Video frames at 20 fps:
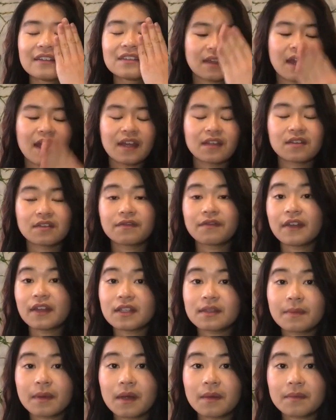I had to
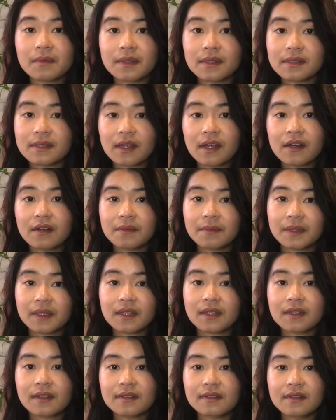facepalm myself,
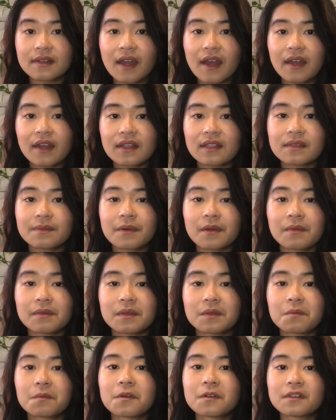because that is probably
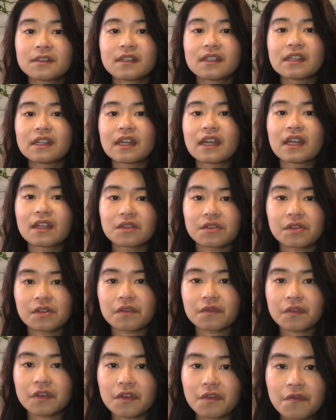the worst thing you can
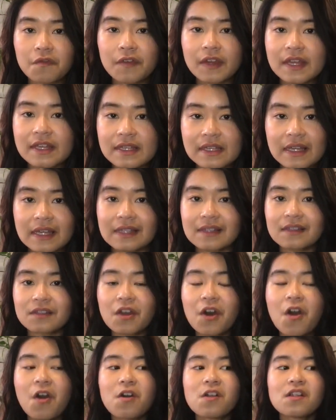do for your feet. It's
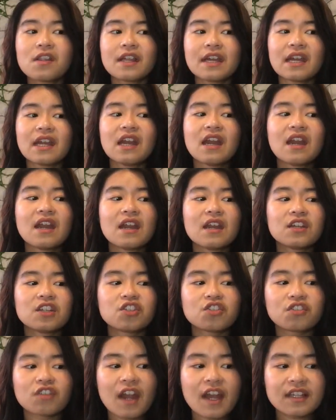not only
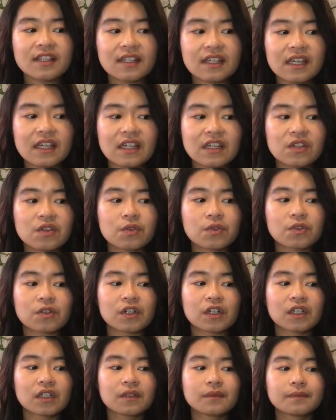stressing
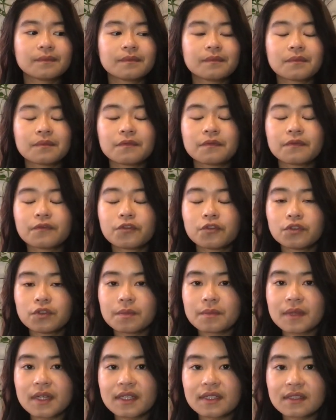your
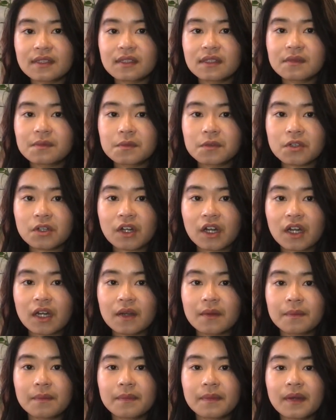foot muscles
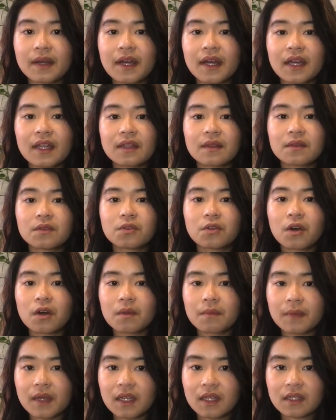more, but
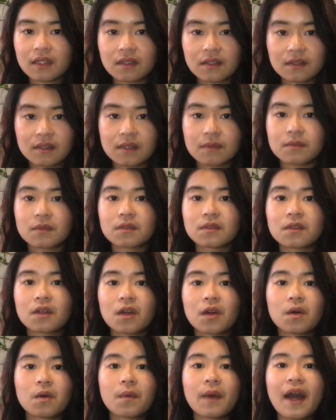not making your symptoms
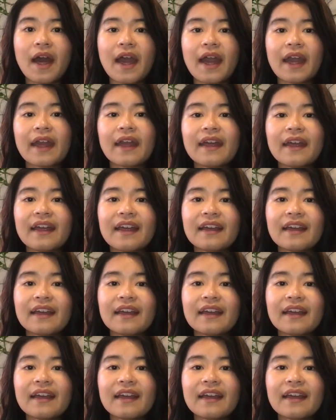go away.